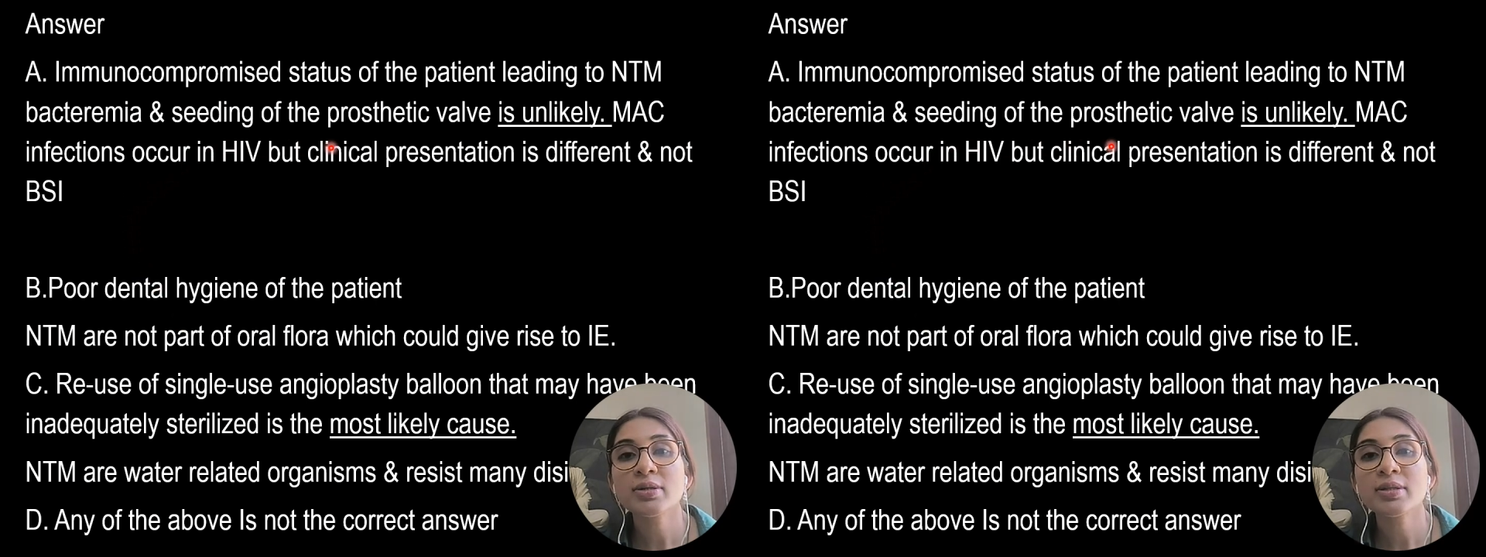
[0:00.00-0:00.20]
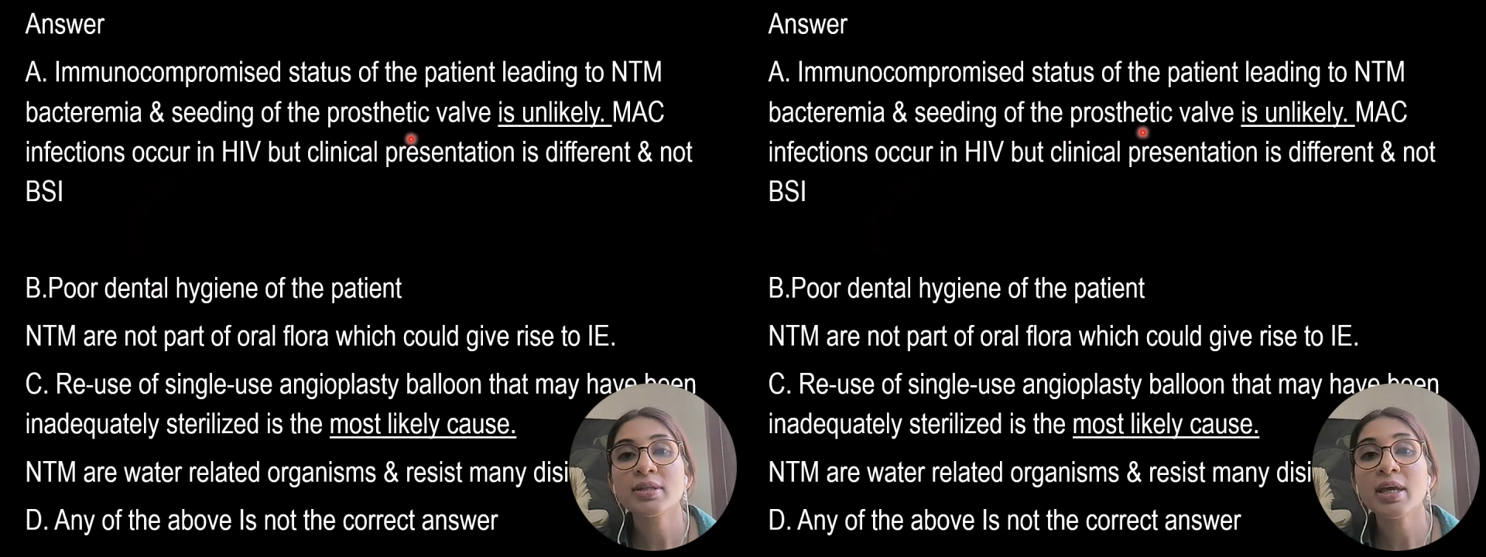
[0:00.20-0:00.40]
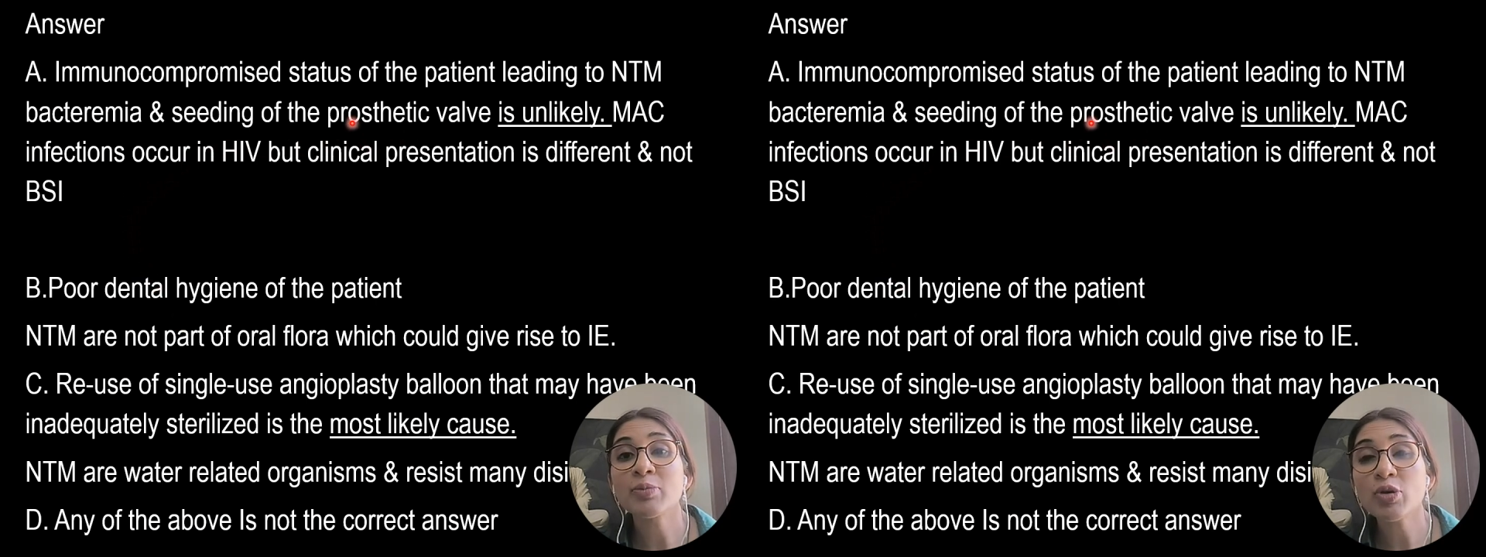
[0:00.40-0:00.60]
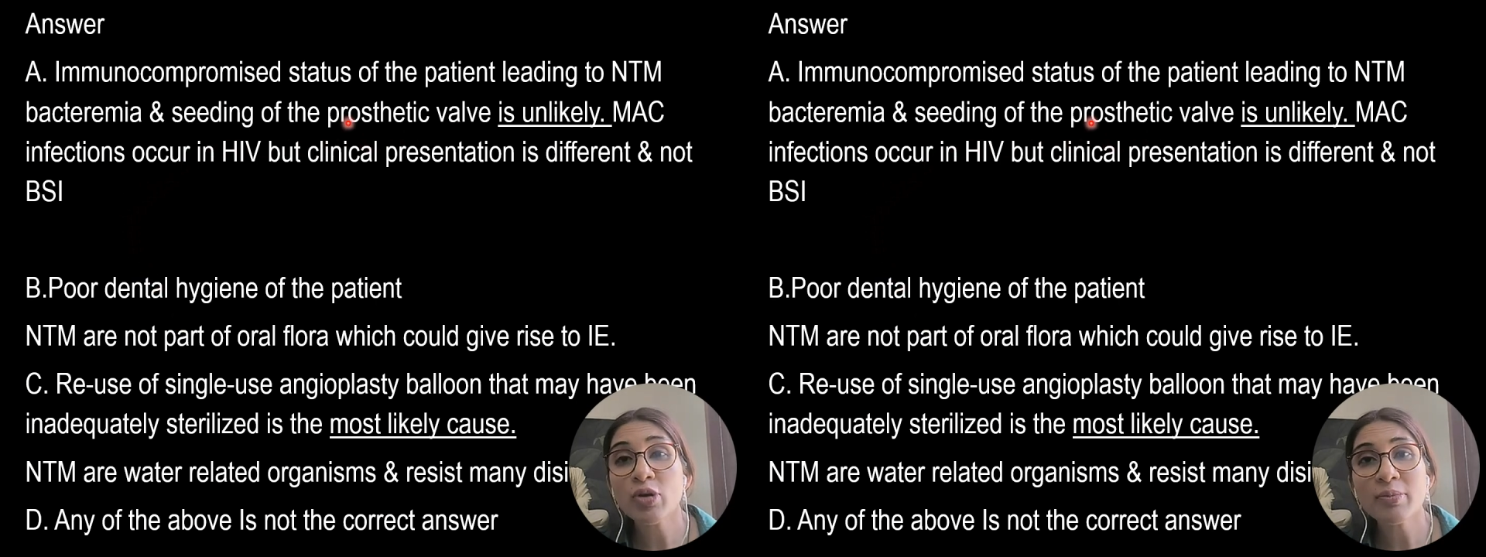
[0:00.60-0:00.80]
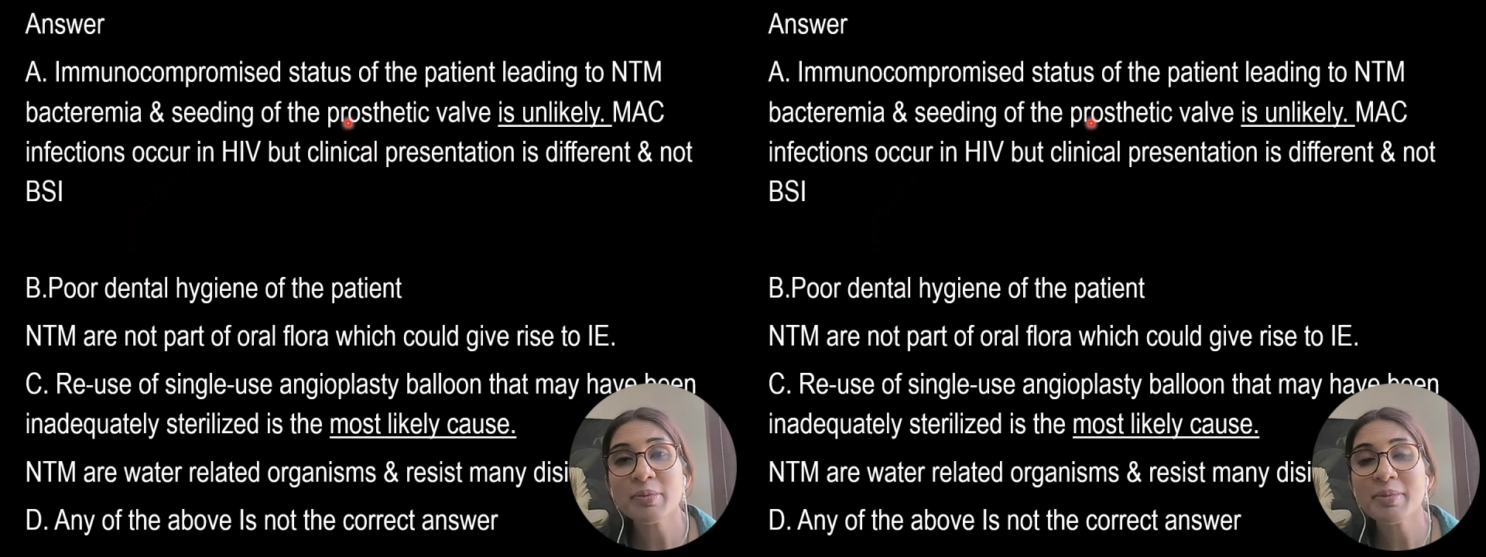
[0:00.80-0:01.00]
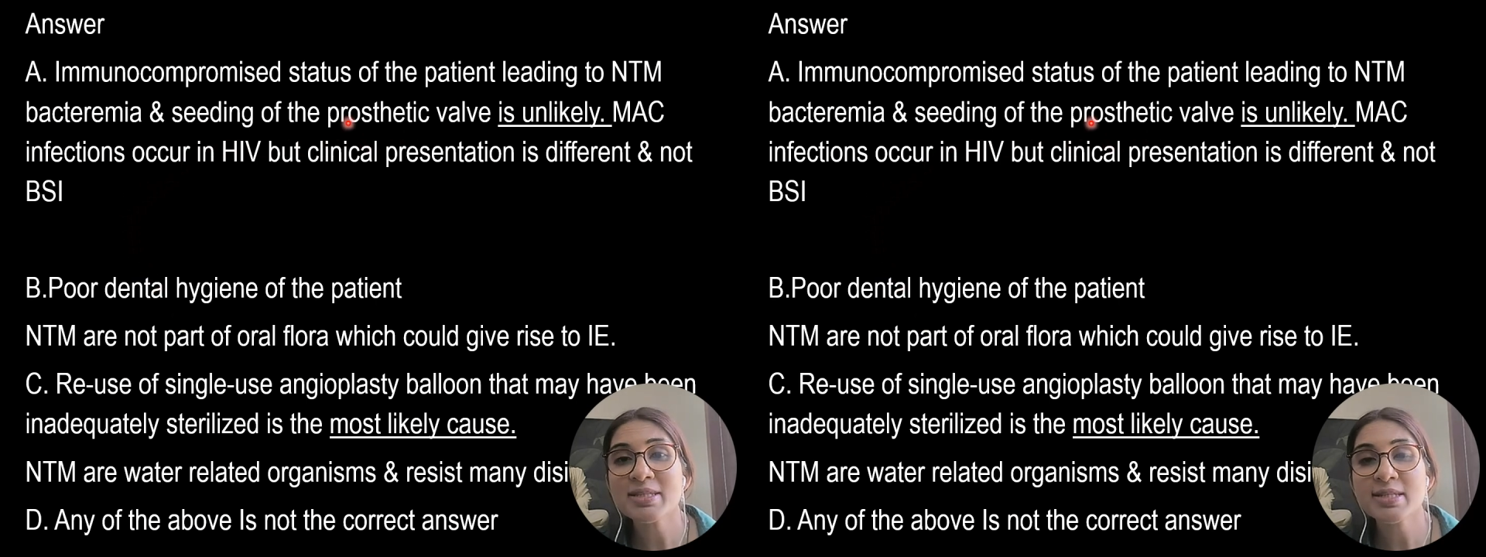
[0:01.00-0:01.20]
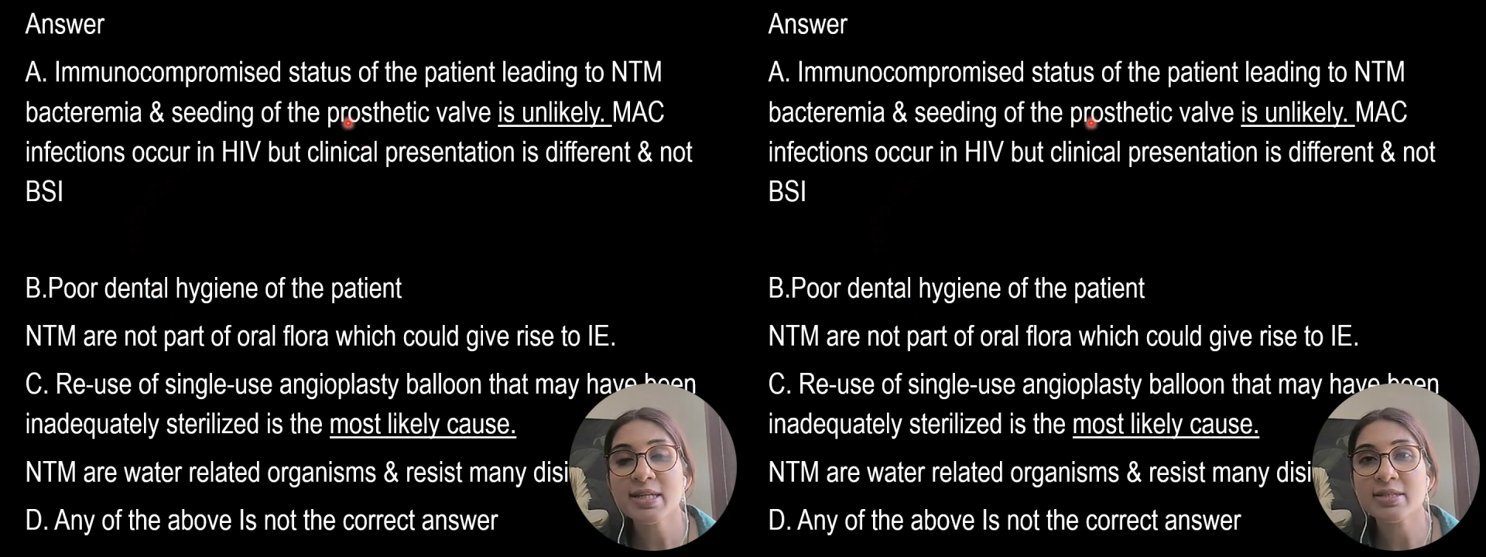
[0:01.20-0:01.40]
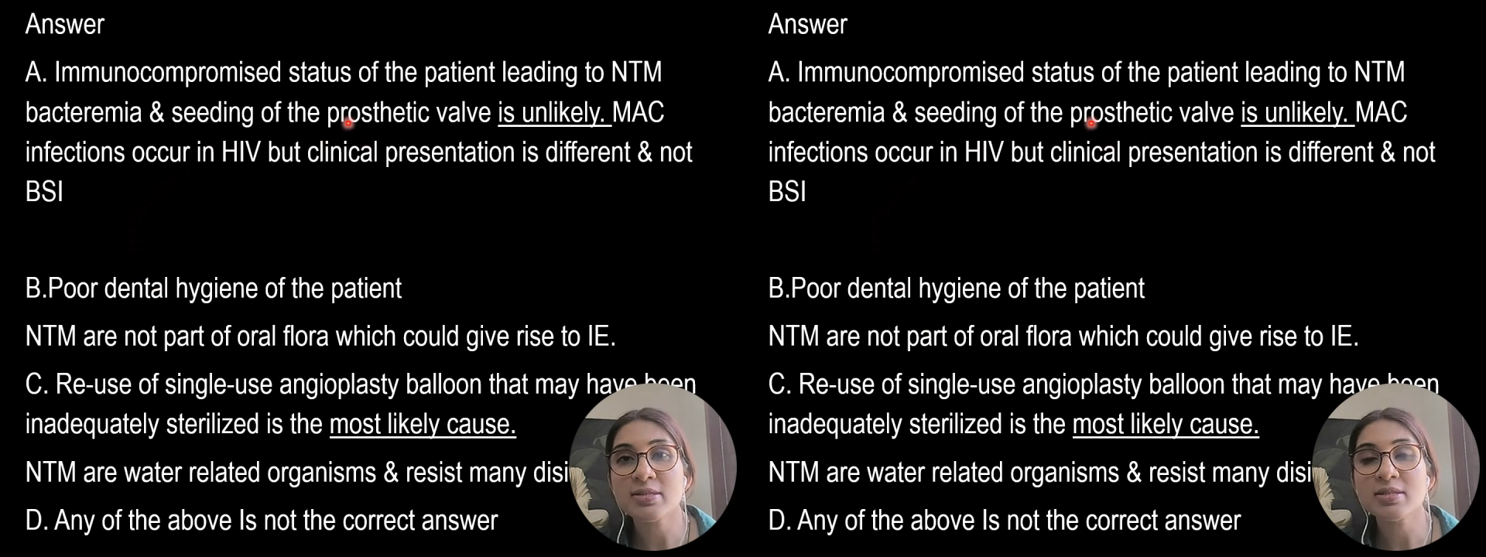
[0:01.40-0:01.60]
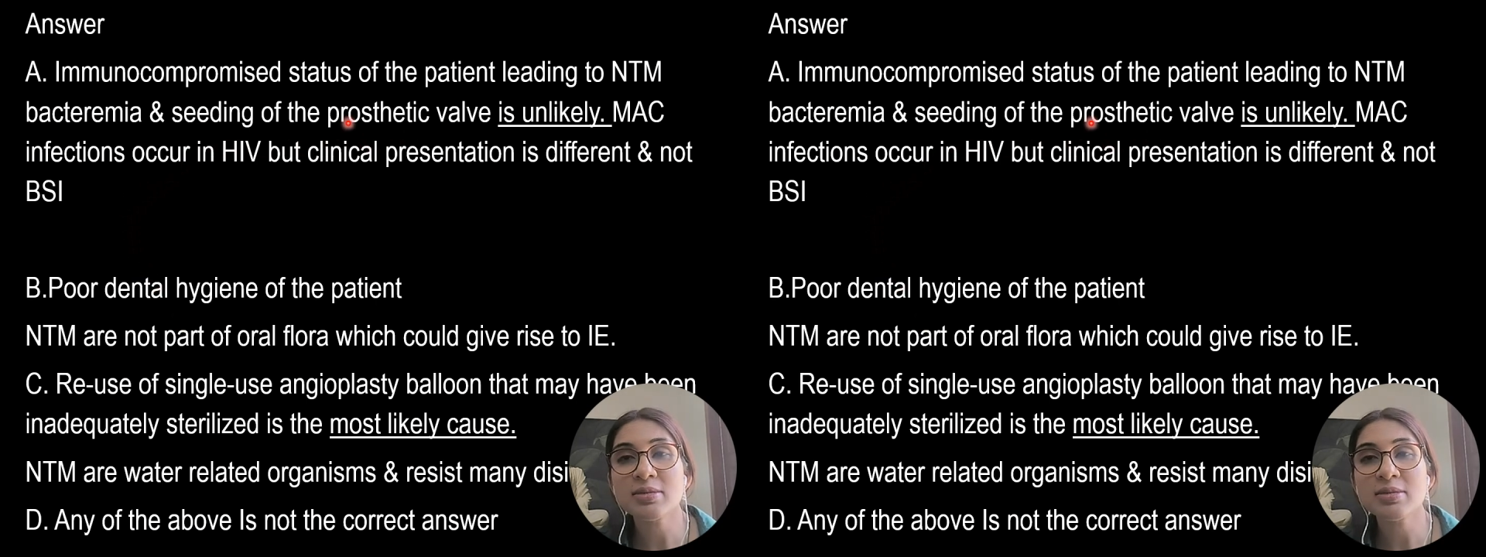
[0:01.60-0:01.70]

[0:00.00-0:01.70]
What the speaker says: the immunocompromised status?